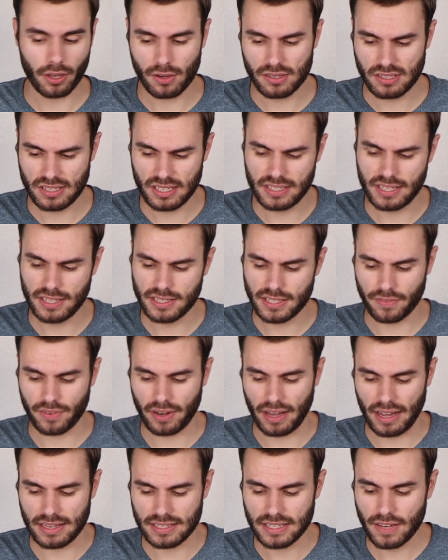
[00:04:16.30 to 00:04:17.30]
goes, the
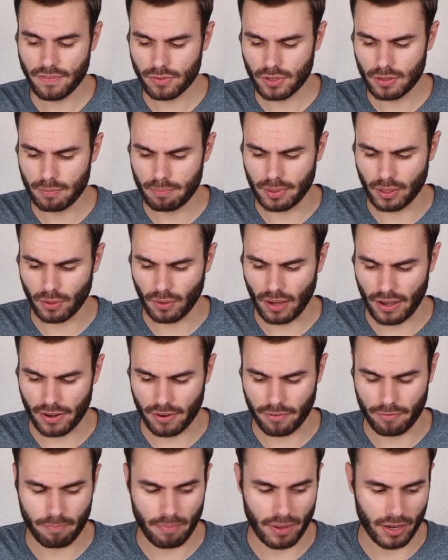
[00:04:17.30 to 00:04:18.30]
T7i is definitely built
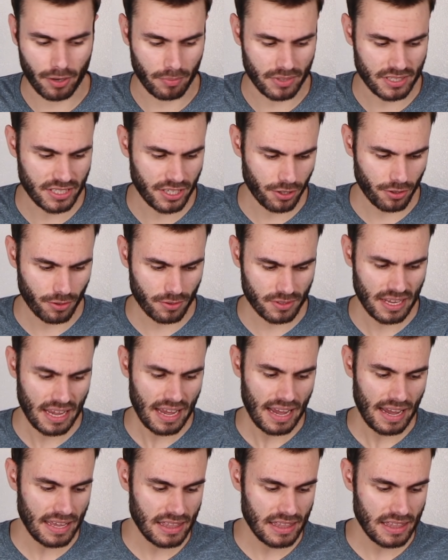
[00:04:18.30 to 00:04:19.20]
out of better materials,